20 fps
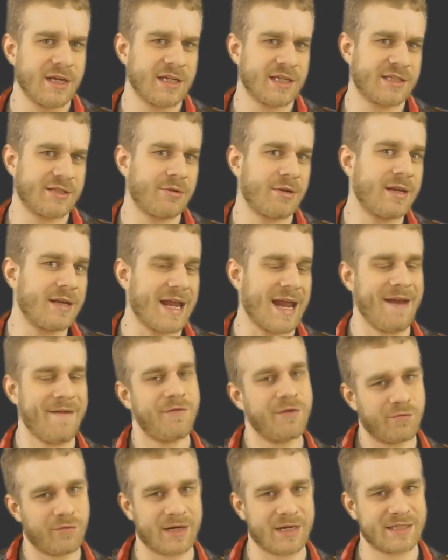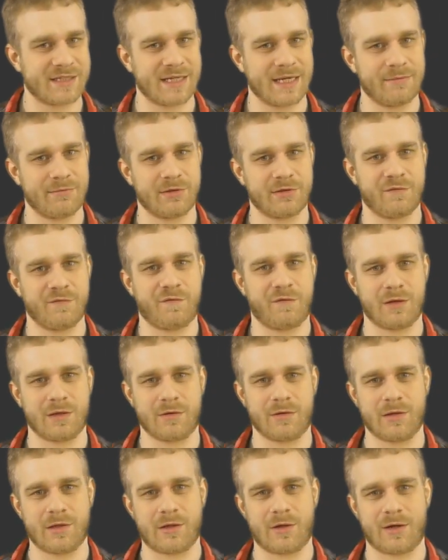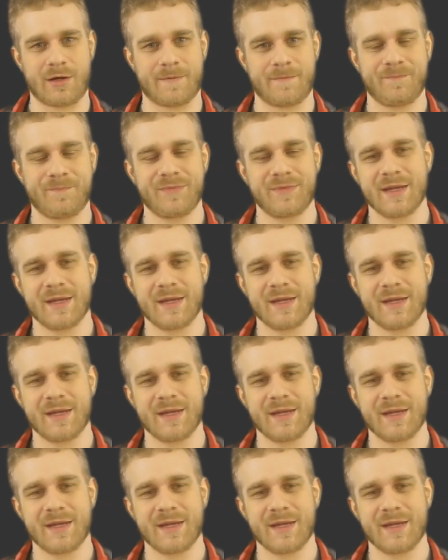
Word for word: so that everyone is able to follow along.